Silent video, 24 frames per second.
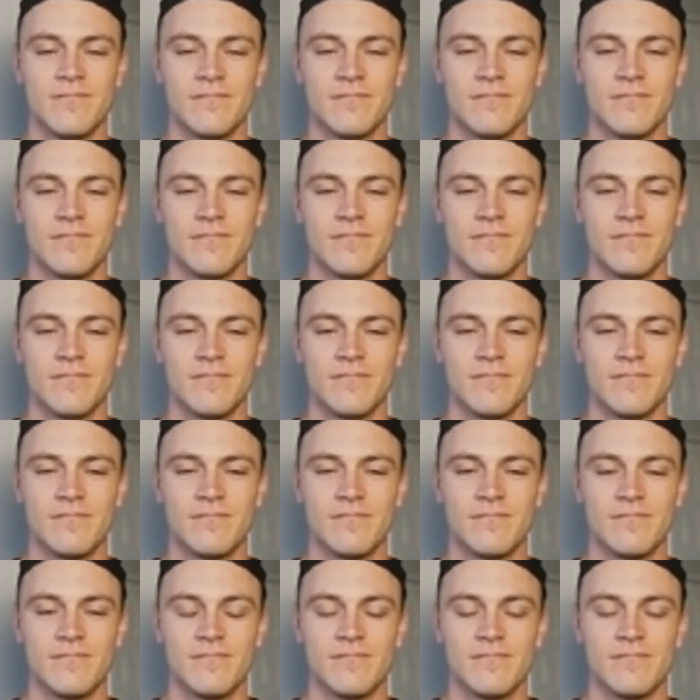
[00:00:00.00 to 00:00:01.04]

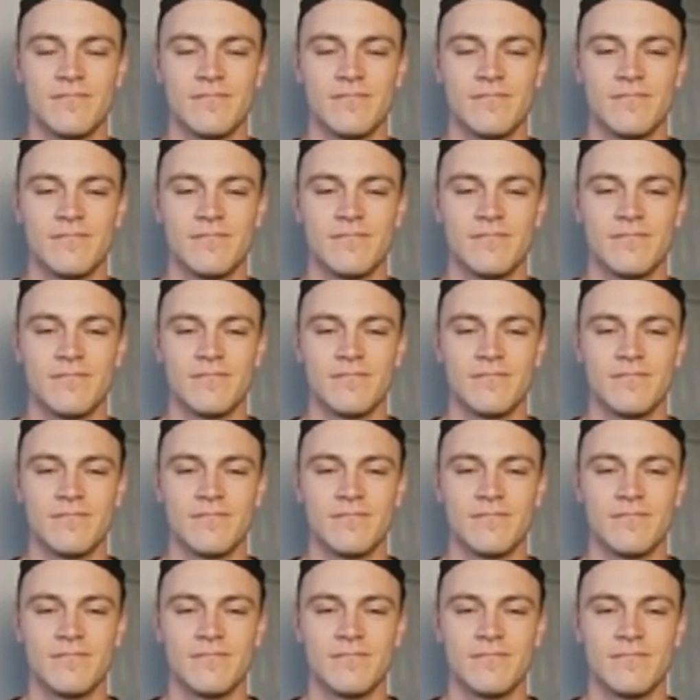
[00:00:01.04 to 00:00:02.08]

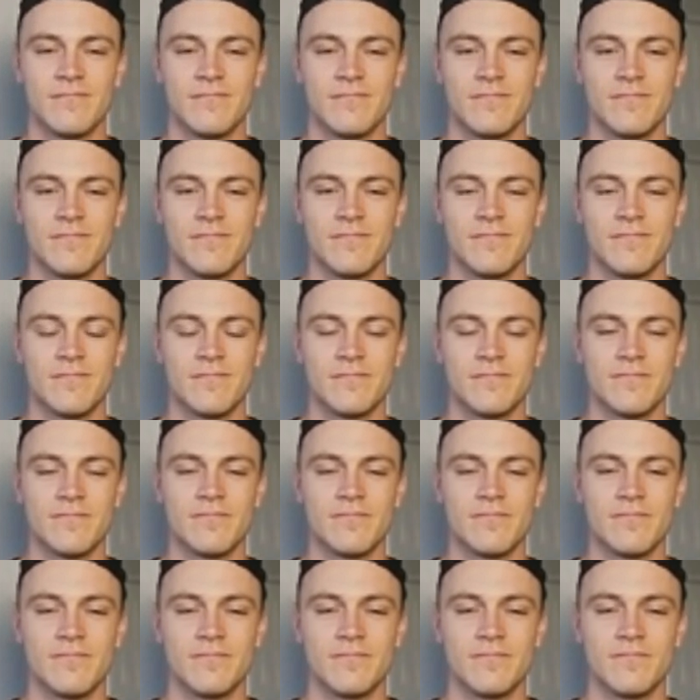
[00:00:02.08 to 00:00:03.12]

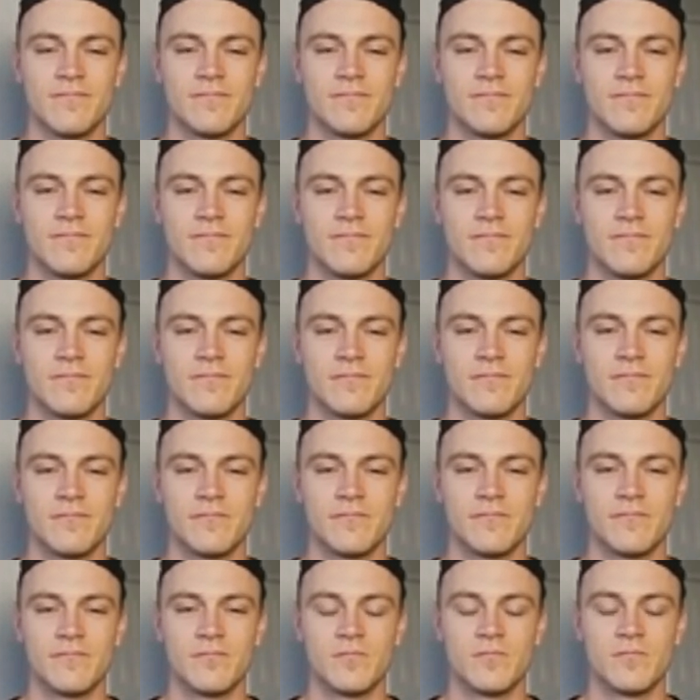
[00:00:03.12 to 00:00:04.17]

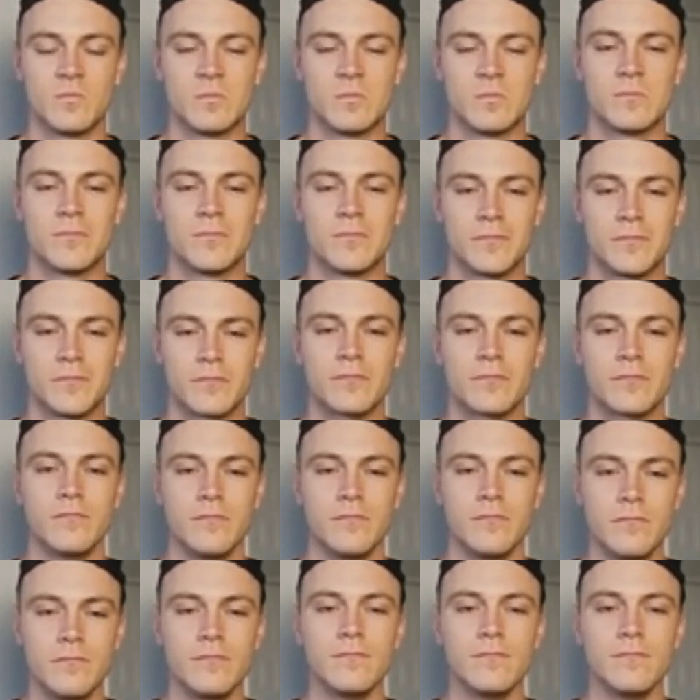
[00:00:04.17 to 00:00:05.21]

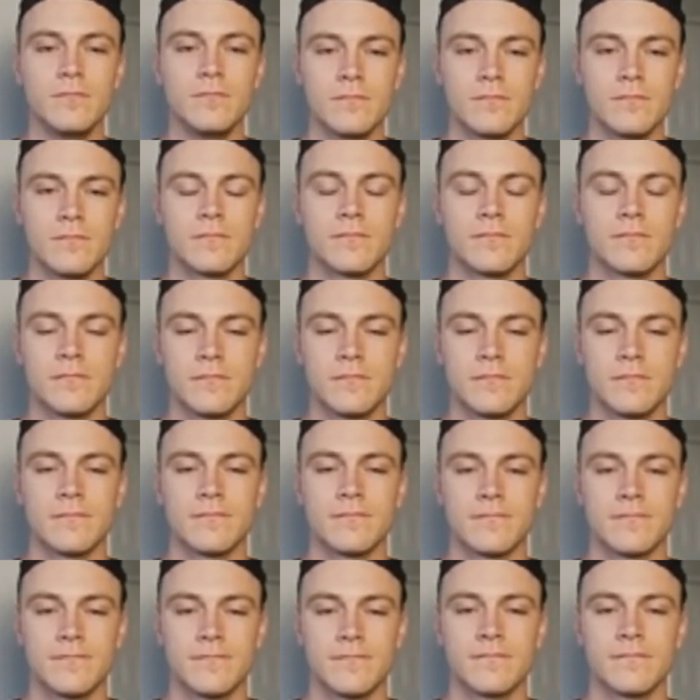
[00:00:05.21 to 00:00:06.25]

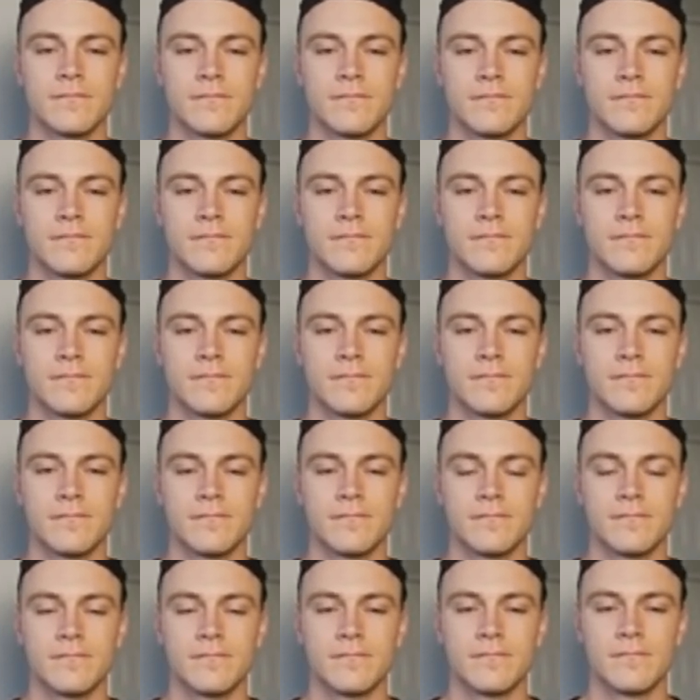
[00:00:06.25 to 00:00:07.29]
No words are spoken by the person on screen.